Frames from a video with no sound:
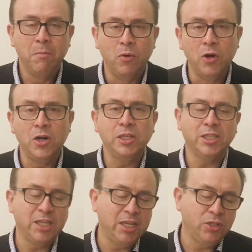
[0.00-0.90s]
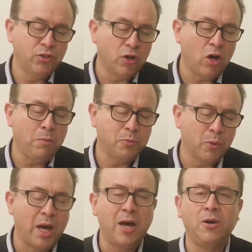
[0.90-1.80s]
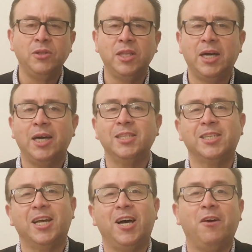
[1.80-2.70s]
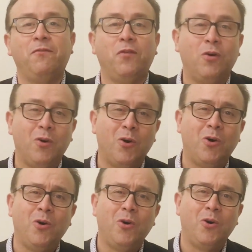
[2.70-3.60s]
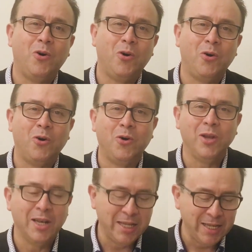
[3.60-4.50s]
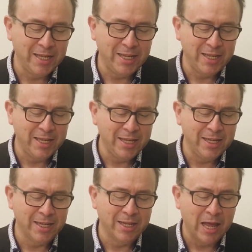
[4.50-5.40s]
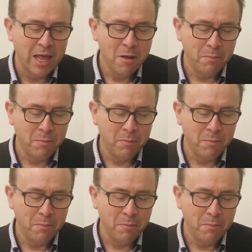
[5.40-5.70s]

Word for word: Mercy drop round us are falling,